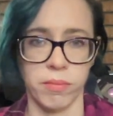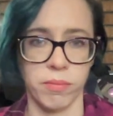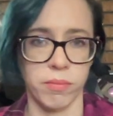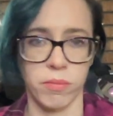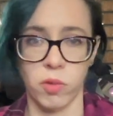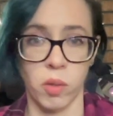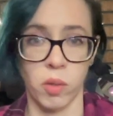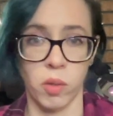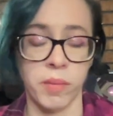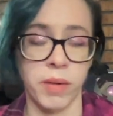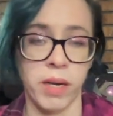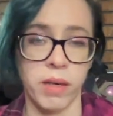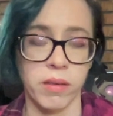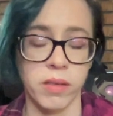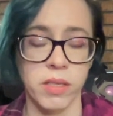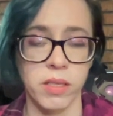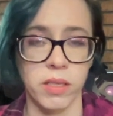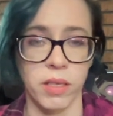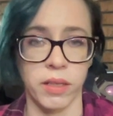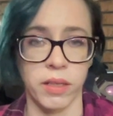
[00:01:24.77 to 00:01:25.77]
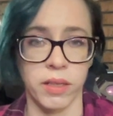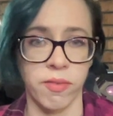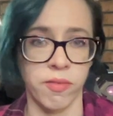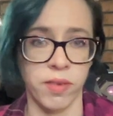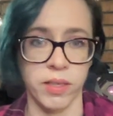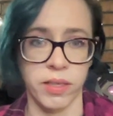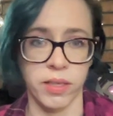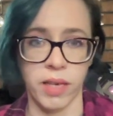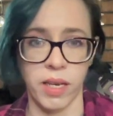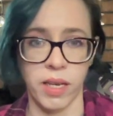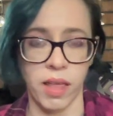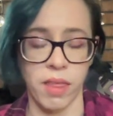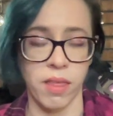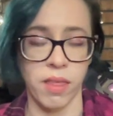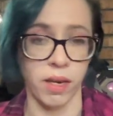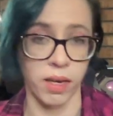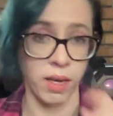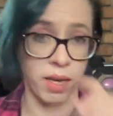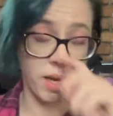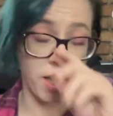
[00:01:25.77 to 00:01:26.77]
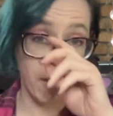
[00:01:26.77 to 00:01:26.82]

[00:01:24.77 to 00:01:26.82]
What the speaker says: normal batteries, like they fit in anything.